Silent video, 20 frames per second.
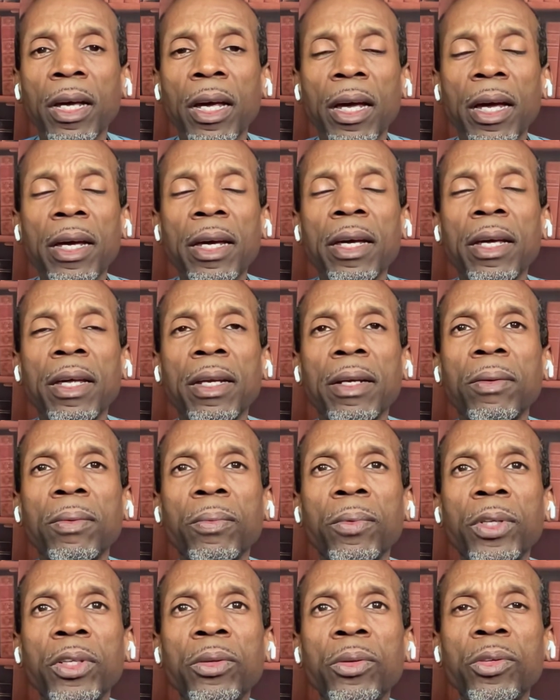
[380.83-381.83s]
and
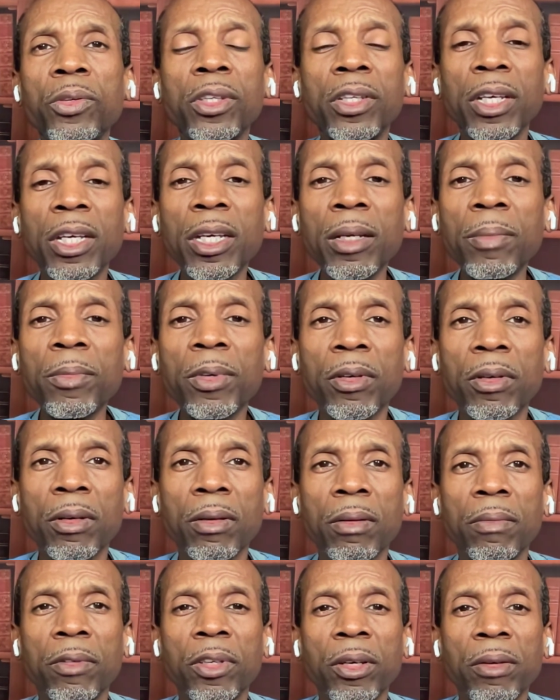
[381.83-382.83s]
when you steam
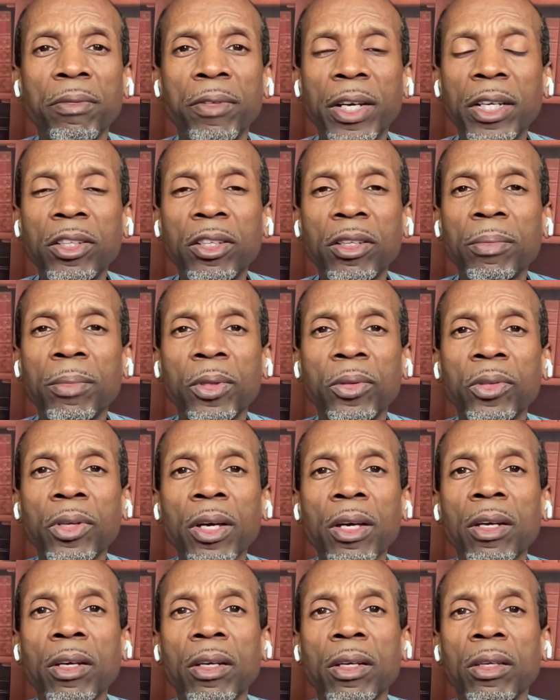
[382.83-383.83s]
your vegetables,
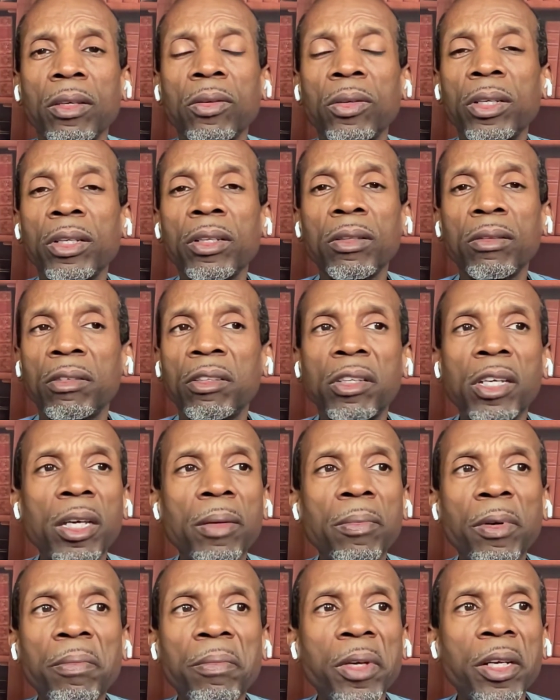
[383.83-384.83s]
you can
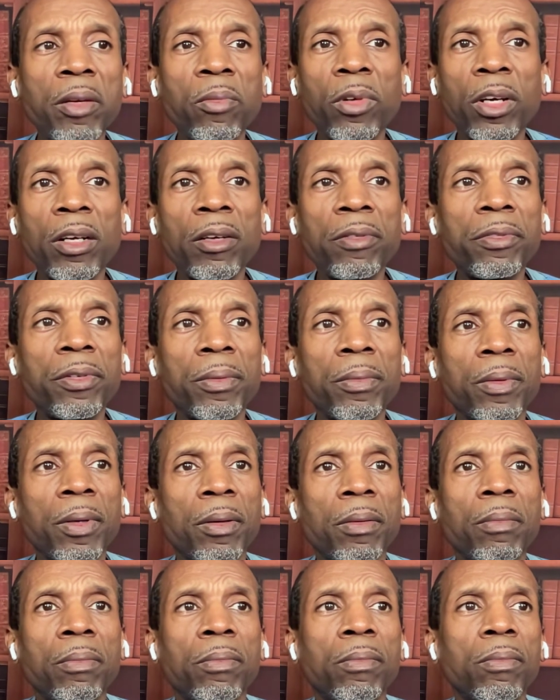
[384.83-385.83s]
steam them anywhere
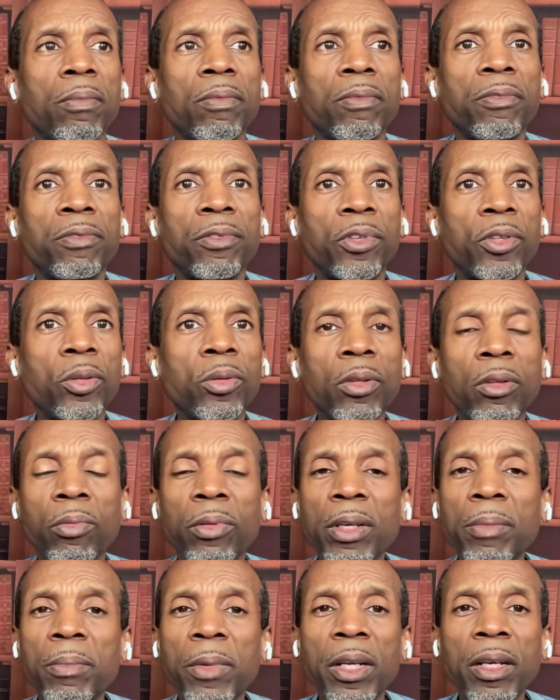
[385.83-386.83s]
from 2 or
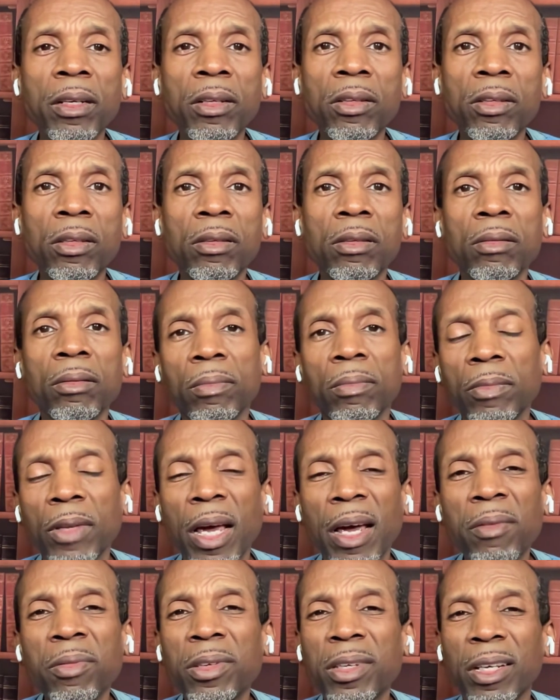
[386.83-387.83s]
3 minutes to,
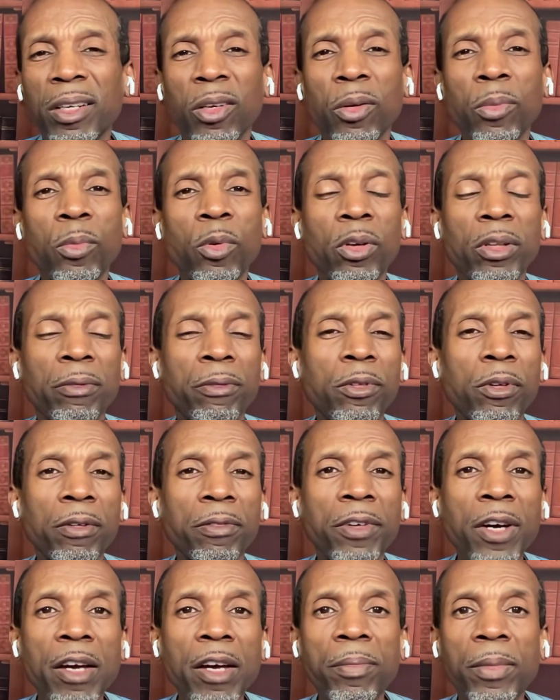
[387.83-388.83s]
I would say, no more than 4 or
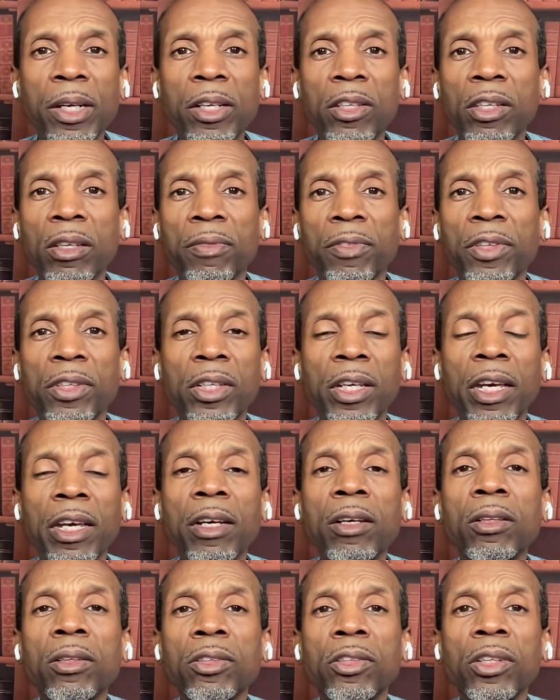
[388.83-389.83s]
5 minutes if it's
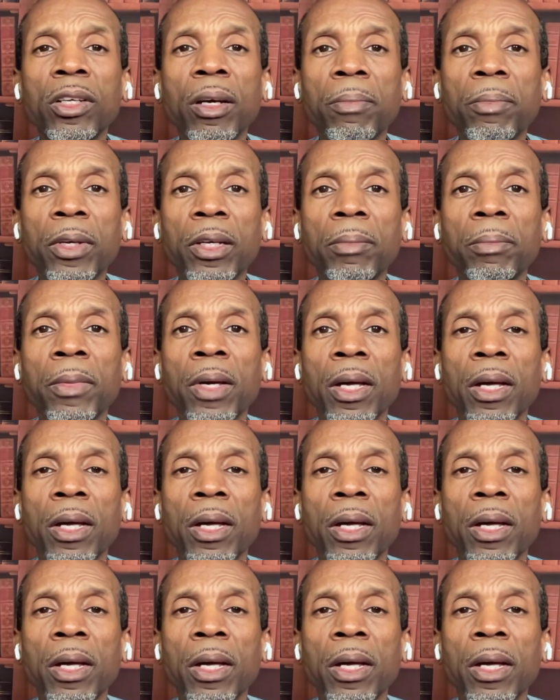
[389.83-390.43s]
kale or something.